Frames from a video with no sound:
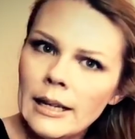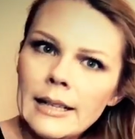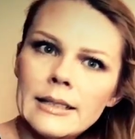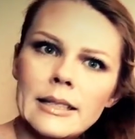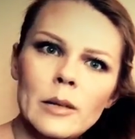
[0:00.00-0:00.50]

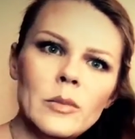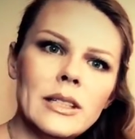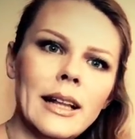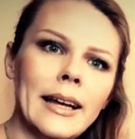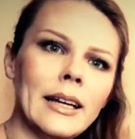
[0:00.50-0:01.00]
it
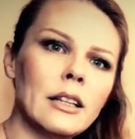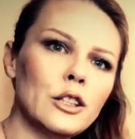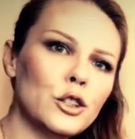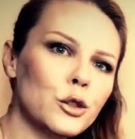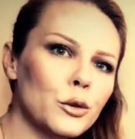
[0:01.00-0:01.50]
seems like
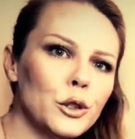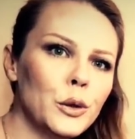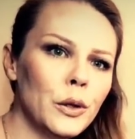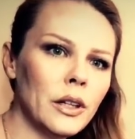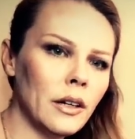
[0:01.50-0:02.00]
the
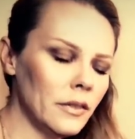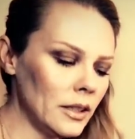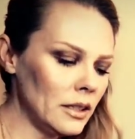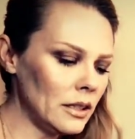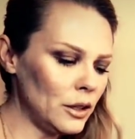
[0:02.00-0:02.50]
truth of
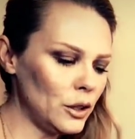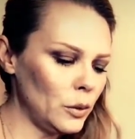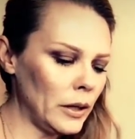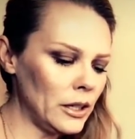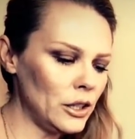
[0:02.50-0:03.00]
this
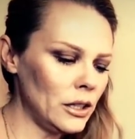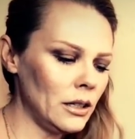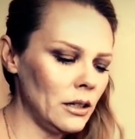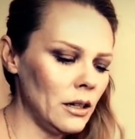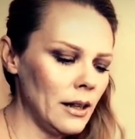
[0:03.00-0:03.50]

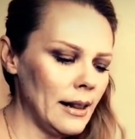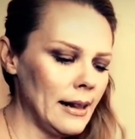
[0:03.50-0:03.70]
situation